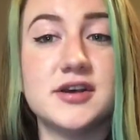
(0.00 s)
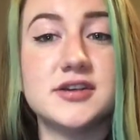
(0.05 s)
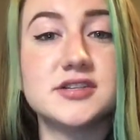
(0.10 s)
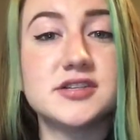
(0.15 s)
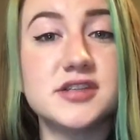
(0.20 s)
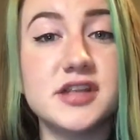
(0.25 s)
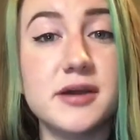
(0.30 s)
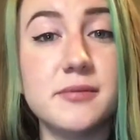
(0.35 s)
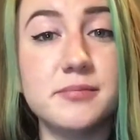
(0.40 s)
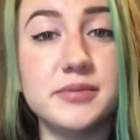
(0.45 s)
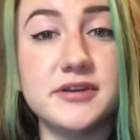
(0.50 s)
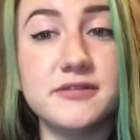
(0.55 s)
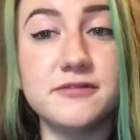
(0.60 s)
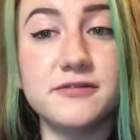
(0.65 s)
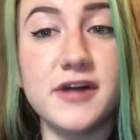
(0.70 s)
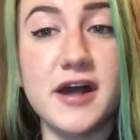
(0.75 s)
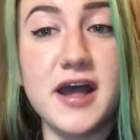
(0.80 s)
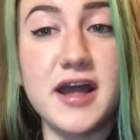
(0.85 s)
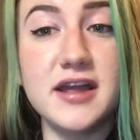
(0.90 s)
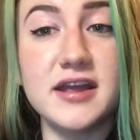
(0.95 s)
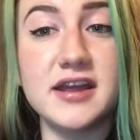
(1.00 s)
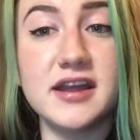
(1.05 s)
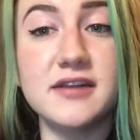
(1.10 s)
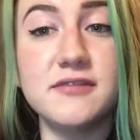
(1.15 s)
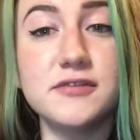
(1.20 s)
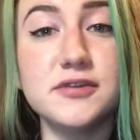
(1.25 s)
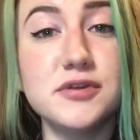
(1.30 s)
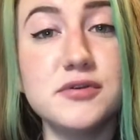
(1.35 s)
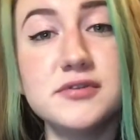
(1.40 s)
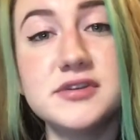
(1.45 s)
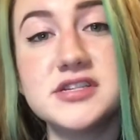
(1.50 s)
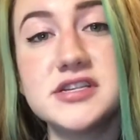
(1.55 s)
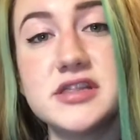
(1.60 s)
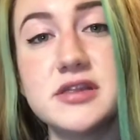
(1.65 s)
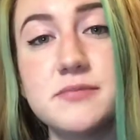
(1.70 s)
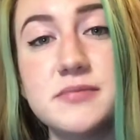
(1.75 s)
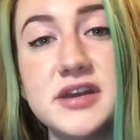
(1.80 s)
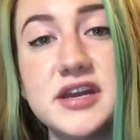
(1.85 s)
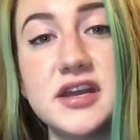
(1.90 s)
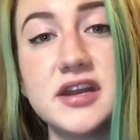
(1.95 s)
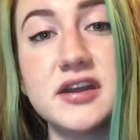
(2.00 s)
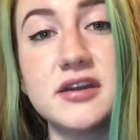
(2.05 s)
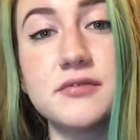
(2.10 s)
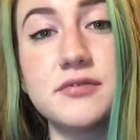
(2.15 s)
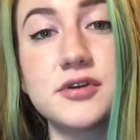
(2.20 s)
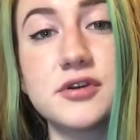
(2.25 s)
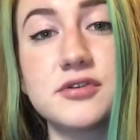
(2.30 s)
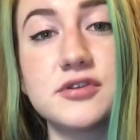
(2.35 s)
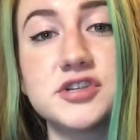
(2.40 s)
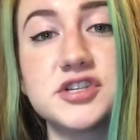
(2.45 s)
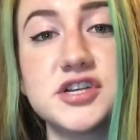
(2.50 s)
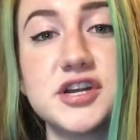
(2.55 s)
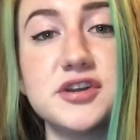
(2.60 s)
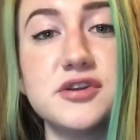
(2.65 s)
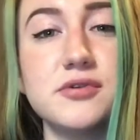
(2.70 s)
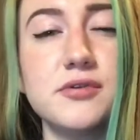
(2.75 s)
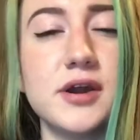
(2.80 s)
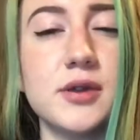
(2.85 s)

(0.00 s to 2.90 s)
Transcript: So that B flat, even though it's at the beginning of the crescendo,